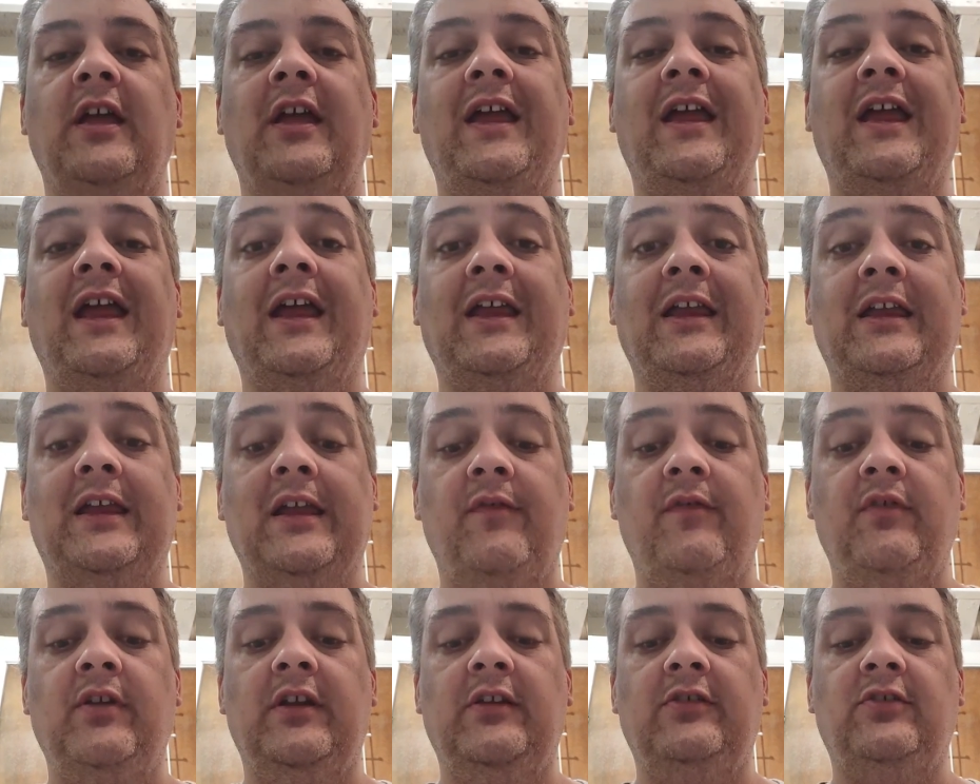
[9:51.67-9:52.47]
and
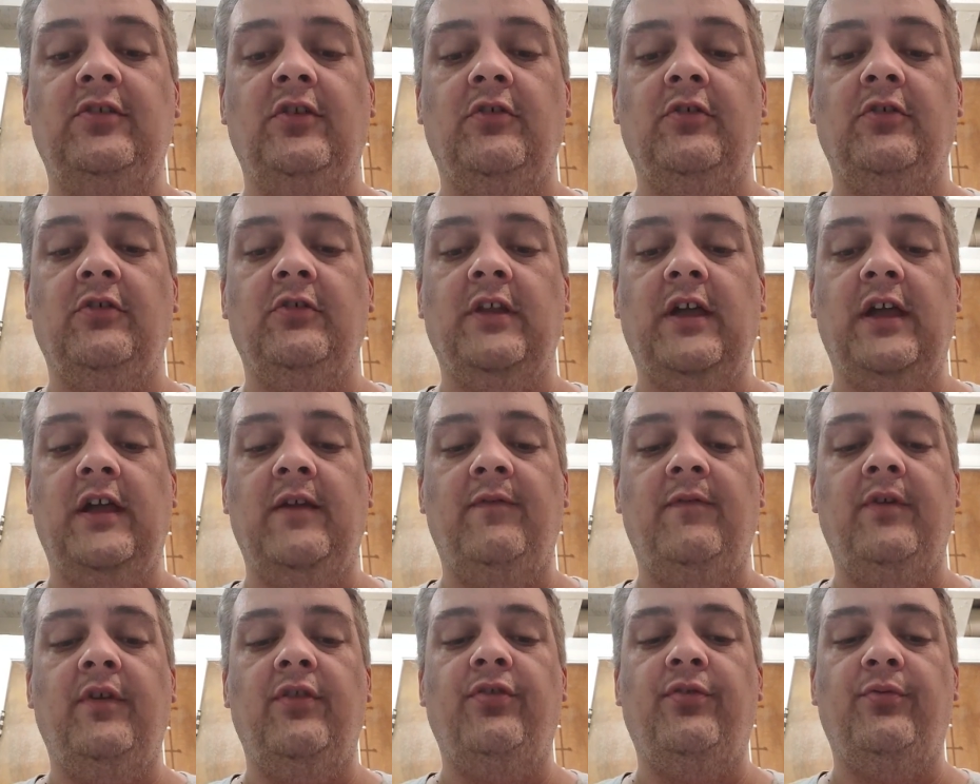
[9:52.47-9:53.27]
given eternal life
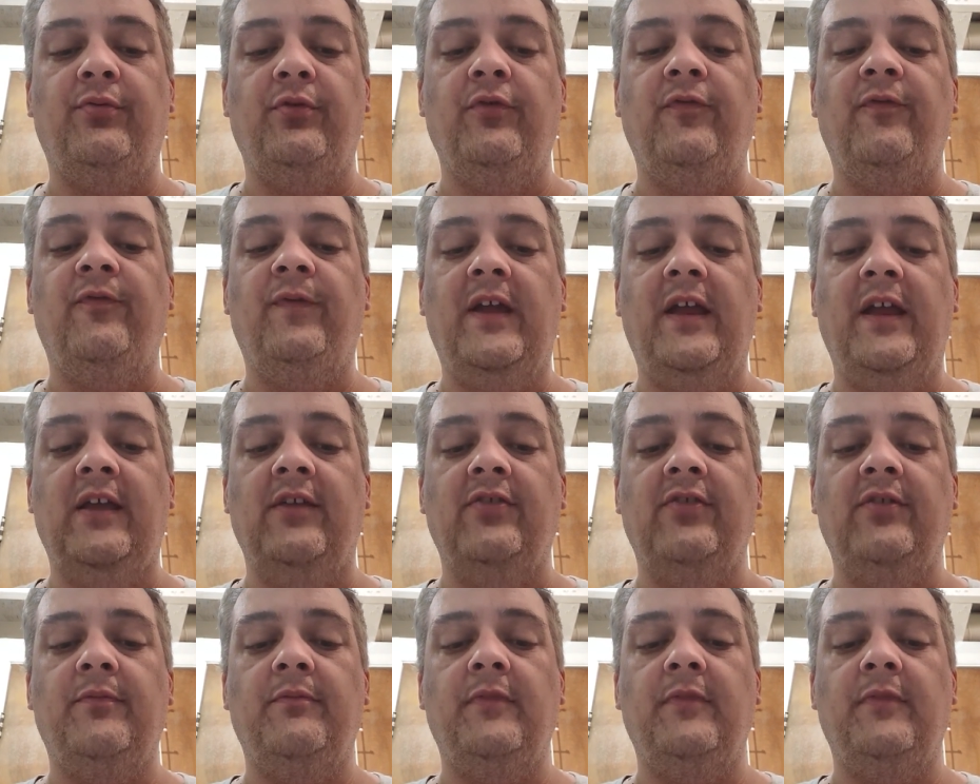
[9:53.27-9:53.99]
through faith.